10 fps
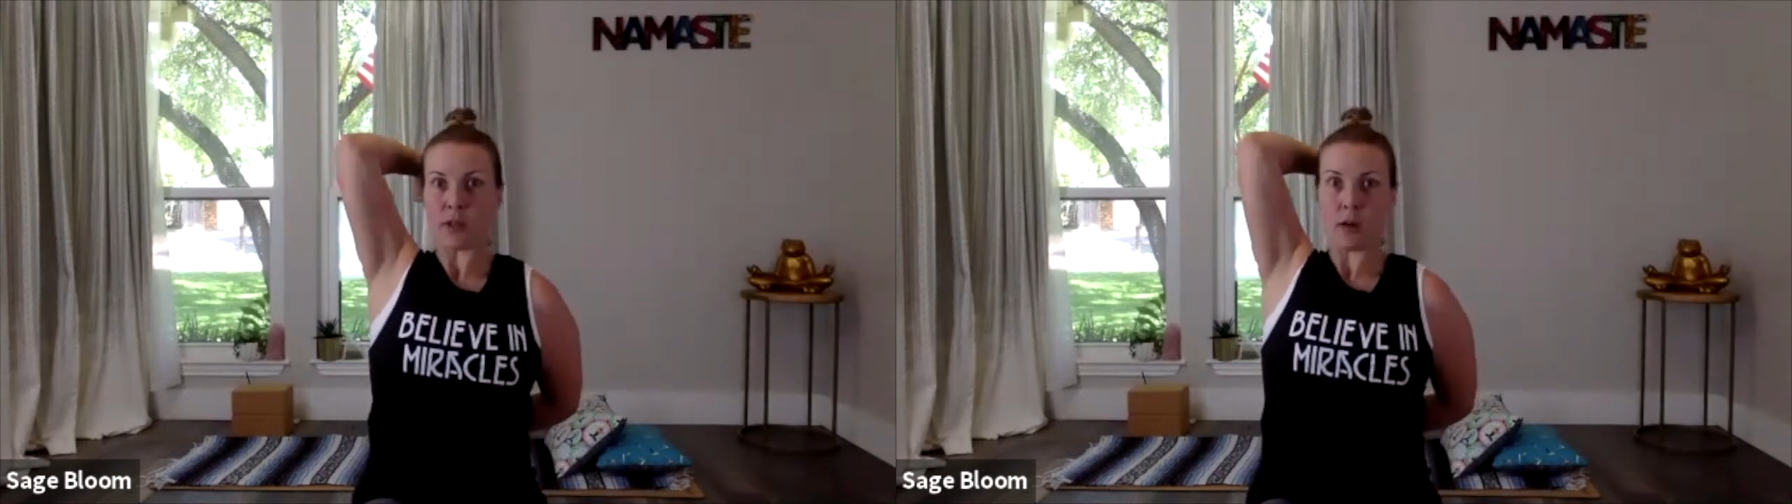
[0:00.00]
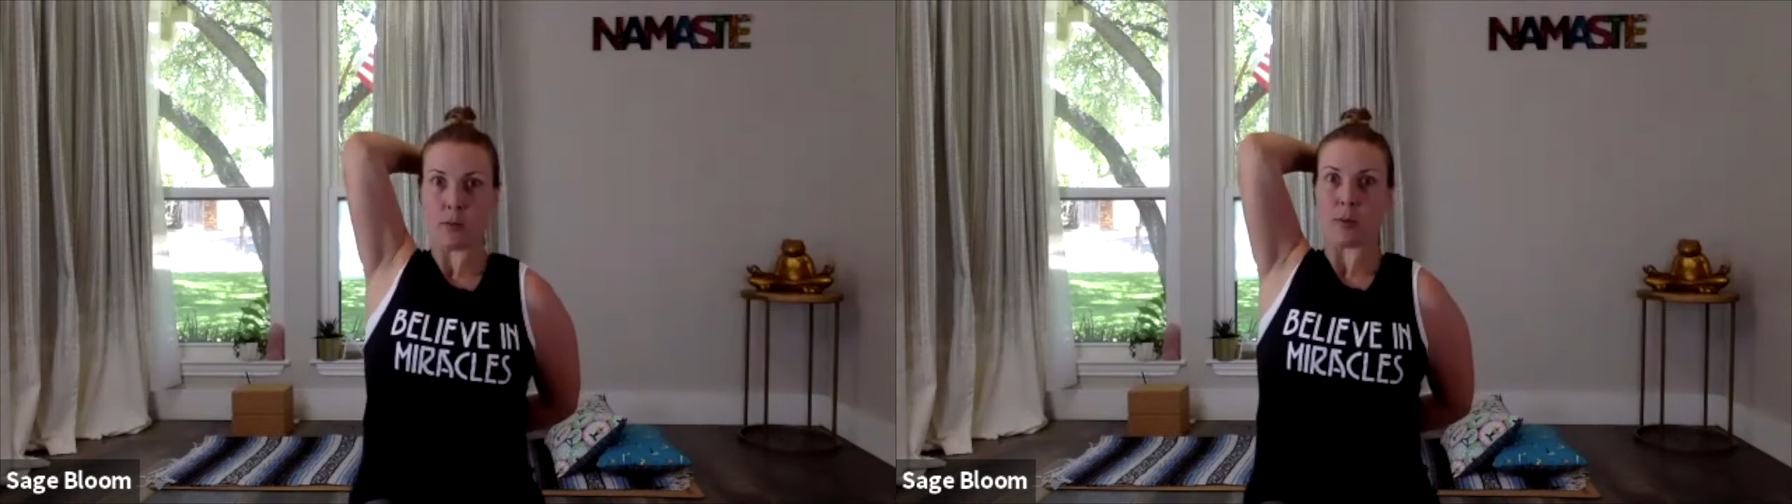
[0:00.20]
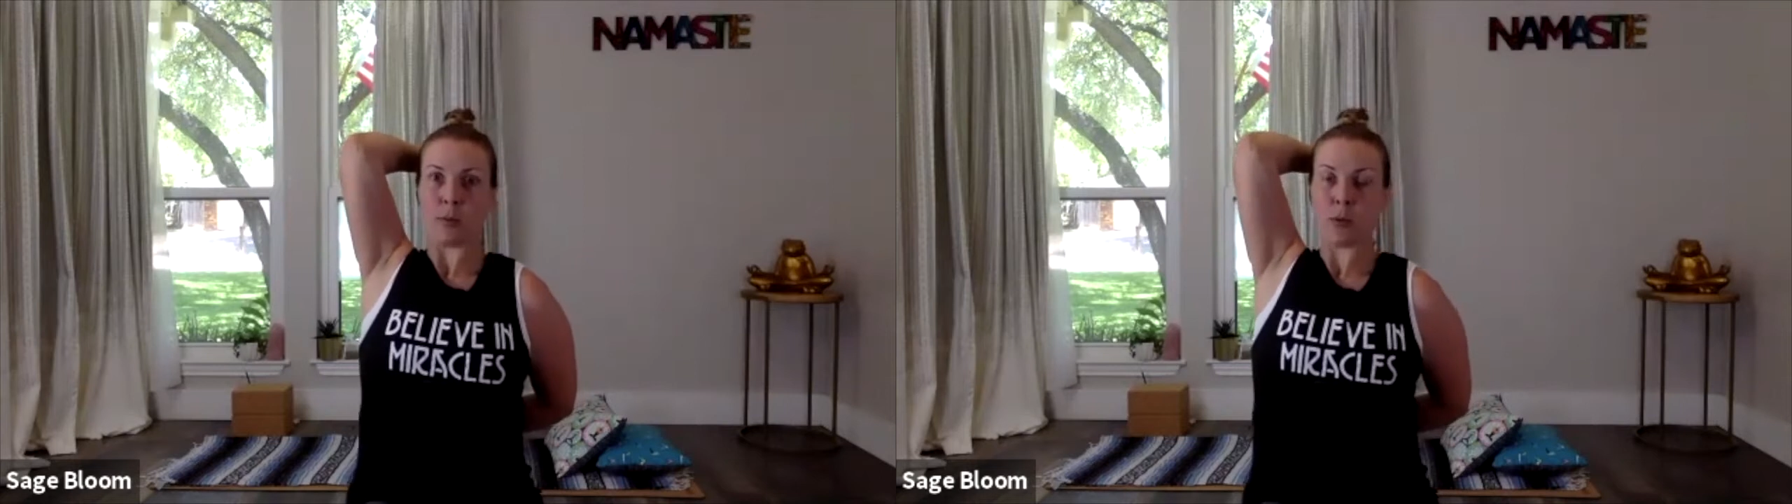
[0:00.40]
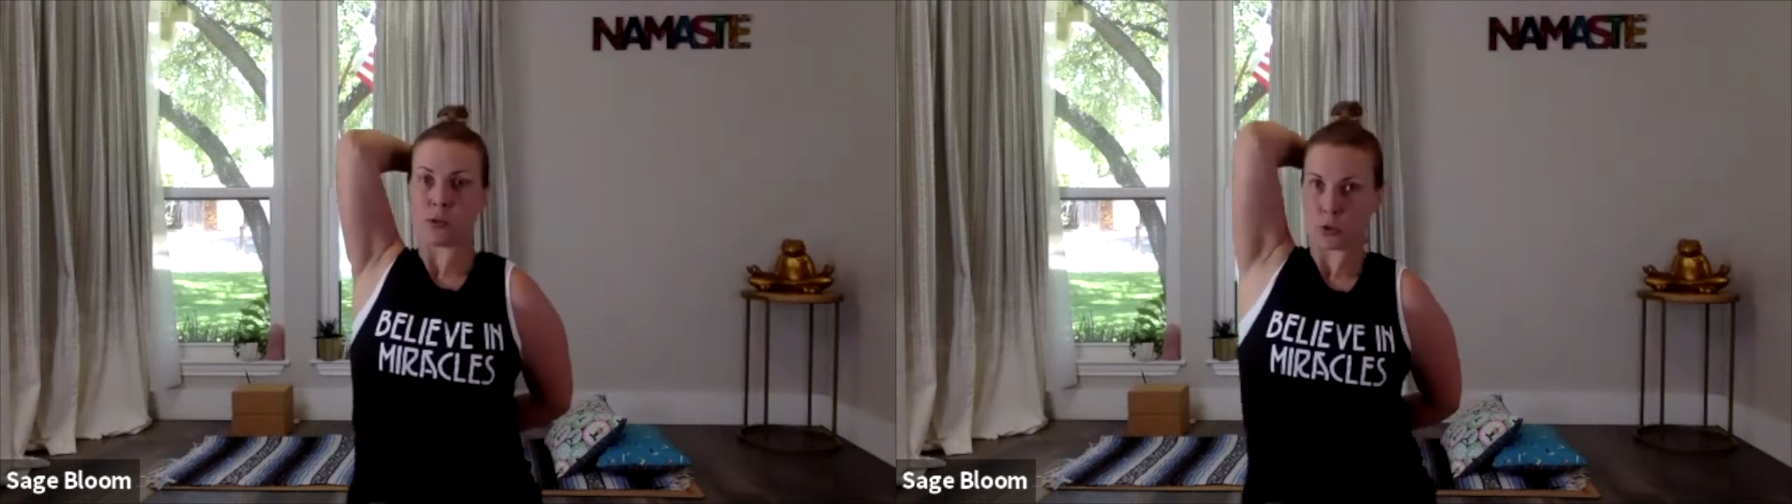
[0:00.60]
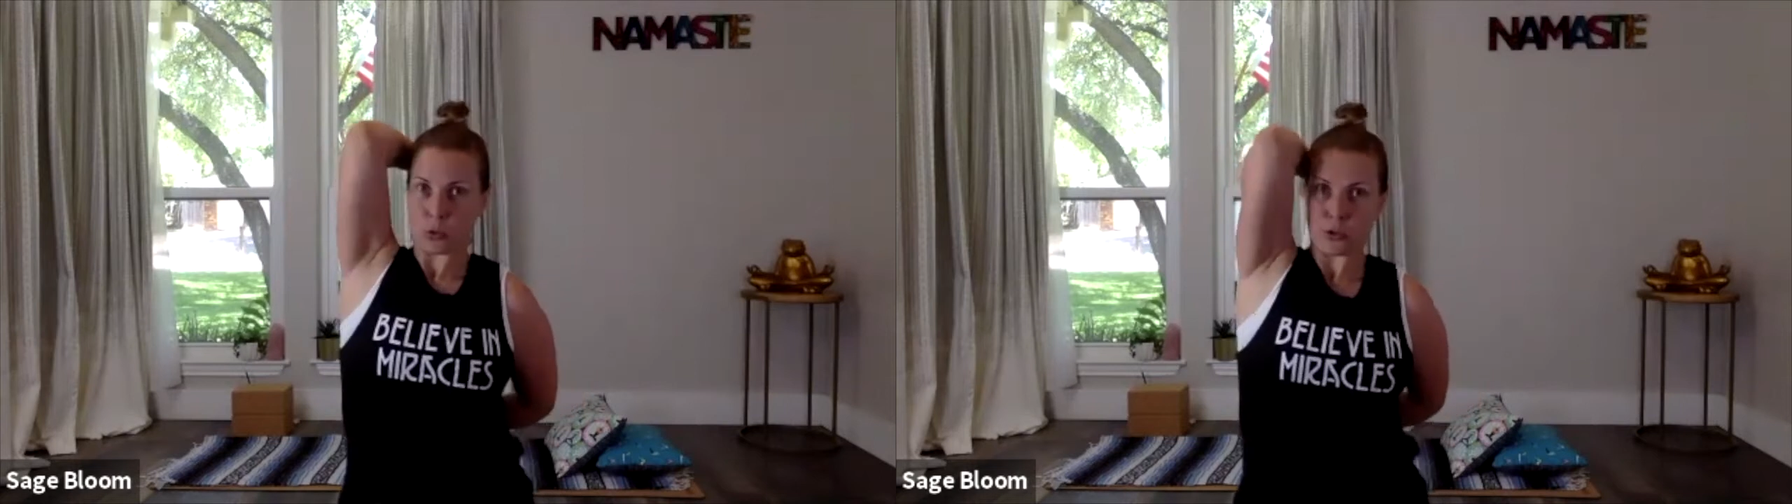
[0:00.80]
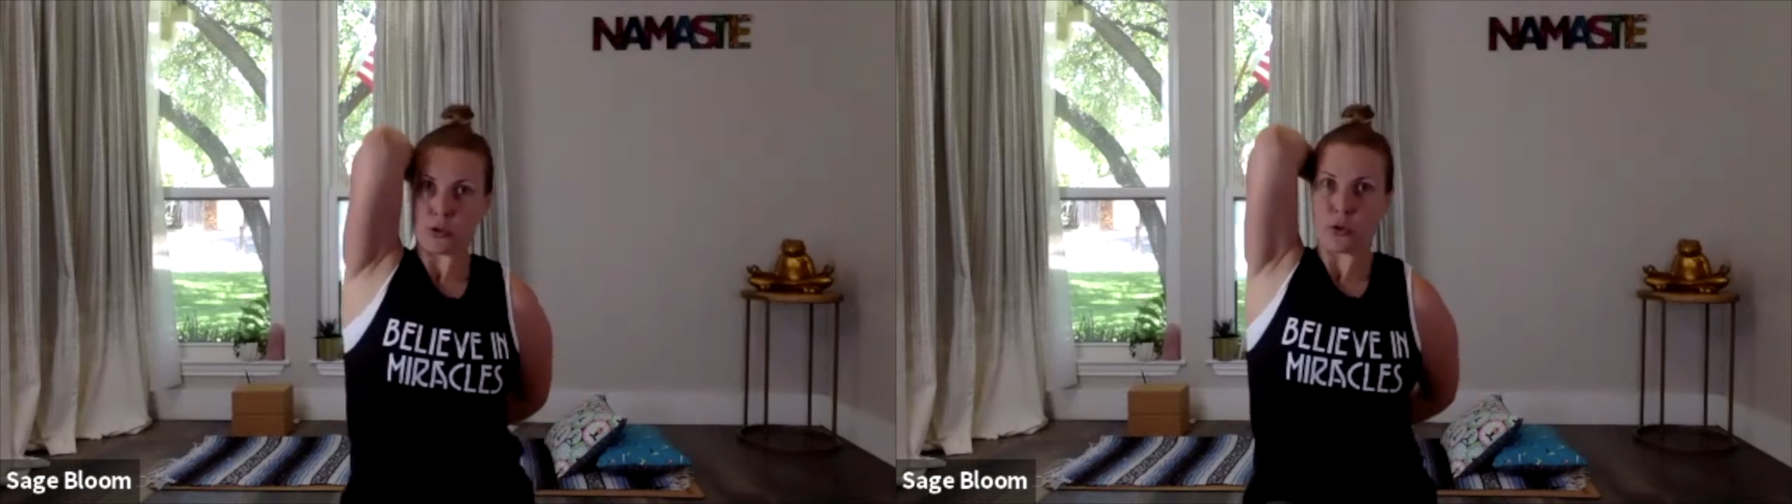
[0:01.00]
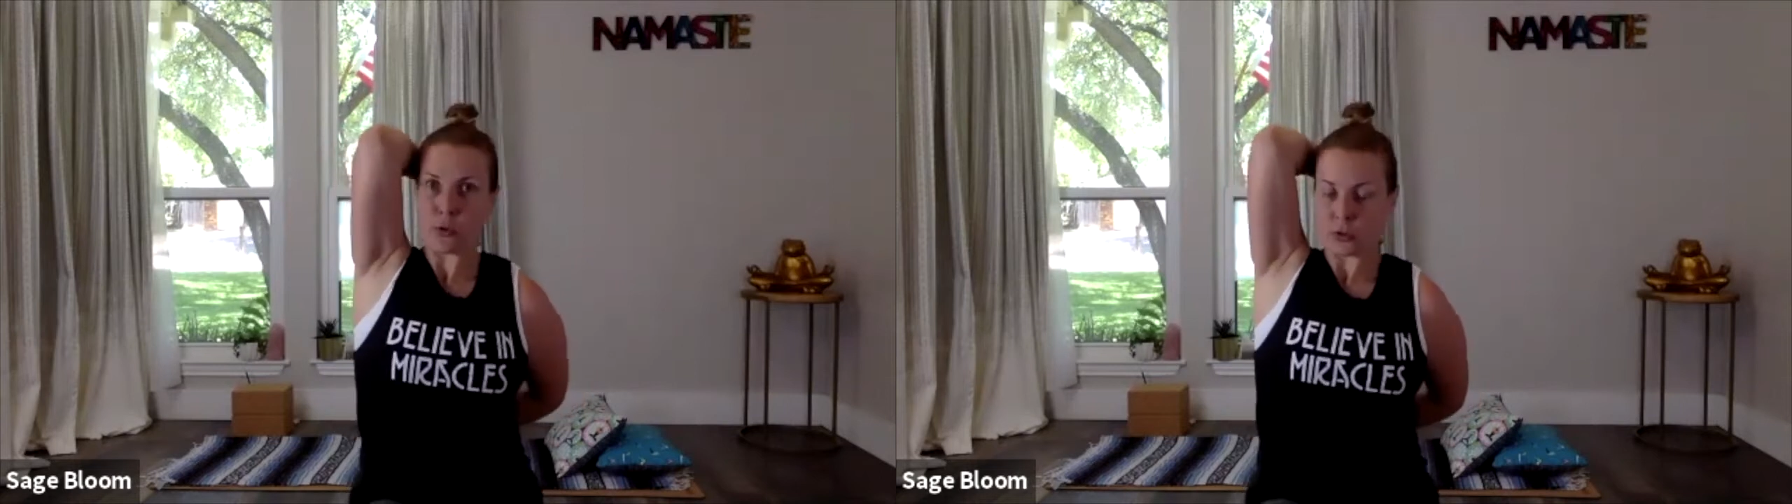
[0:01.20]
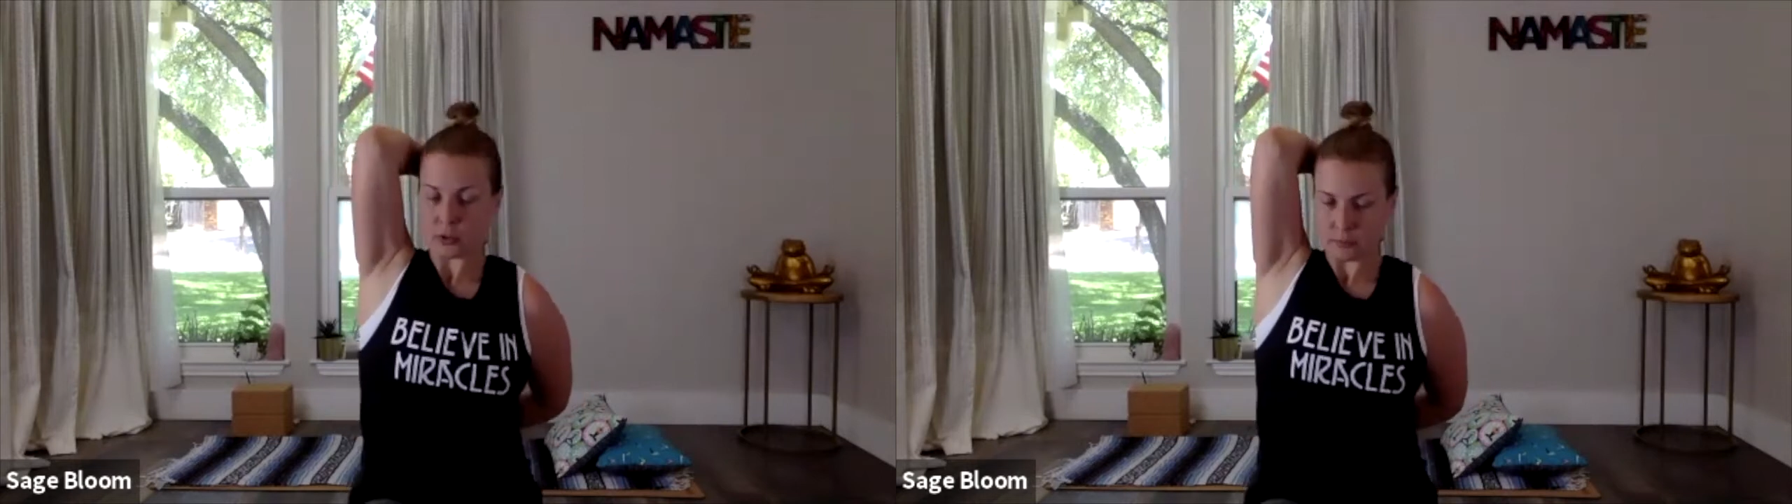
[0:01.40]
the elbow pulls towards your
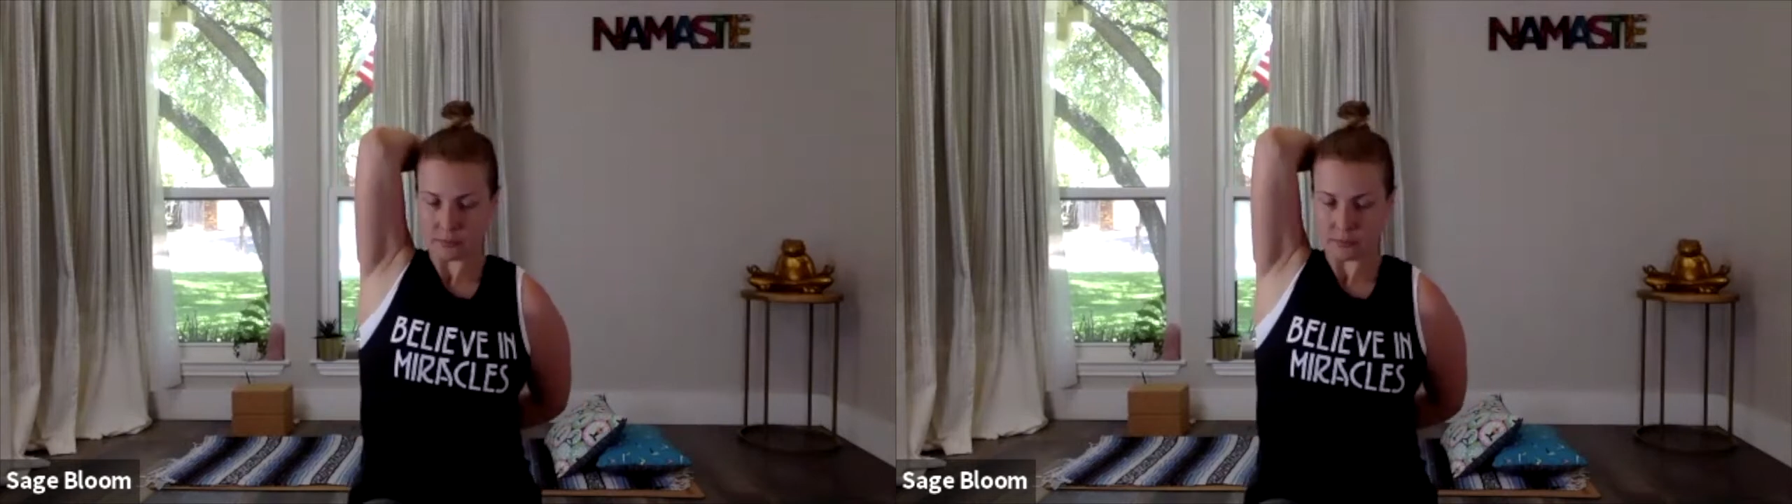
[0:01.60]
nose.